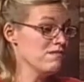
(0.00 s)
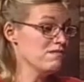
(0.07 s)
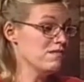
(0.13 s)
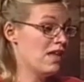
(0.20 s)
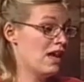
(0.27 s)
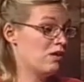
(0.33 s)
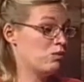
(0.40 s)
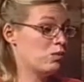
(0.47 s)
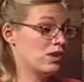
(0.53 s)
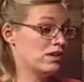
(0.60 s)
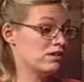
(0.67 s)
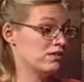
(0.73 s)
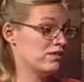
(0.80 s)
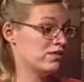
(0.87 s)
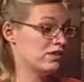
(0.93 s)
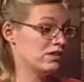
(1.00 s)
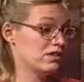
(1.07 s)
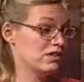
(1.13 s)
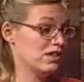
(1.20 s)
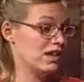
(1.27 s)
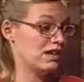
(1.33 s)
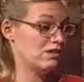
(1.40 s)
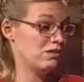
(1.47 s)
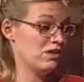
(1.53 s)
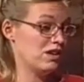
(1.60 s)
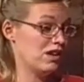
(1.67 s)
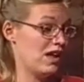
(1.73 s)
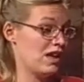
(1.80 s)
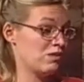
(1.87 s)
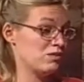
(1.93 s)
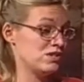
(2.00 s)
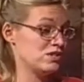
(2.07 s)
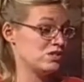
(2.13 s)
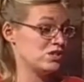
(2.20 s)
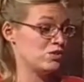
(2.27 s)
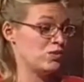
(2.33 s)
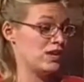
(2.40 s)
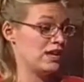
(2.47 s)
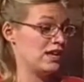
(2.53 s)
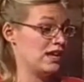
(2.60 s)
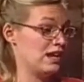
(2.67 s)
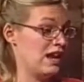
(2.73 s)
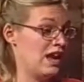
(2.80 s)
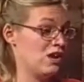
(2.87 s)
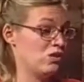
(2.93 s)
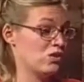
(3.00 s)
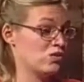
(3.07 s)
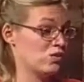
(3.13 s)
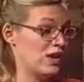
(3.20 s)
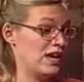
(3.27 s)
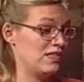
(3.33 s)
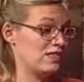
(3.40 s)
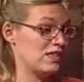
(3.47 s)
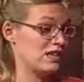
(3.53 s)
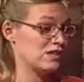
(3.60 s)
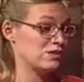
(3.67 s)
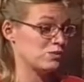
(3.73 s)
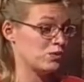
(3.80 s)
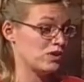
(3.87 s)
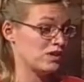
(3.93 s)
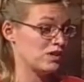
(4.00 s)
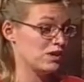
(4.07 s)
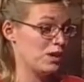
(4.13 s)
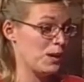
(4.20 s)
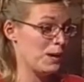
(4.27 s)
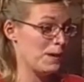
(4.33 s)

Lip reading: how wonderful I was doing and how great things were.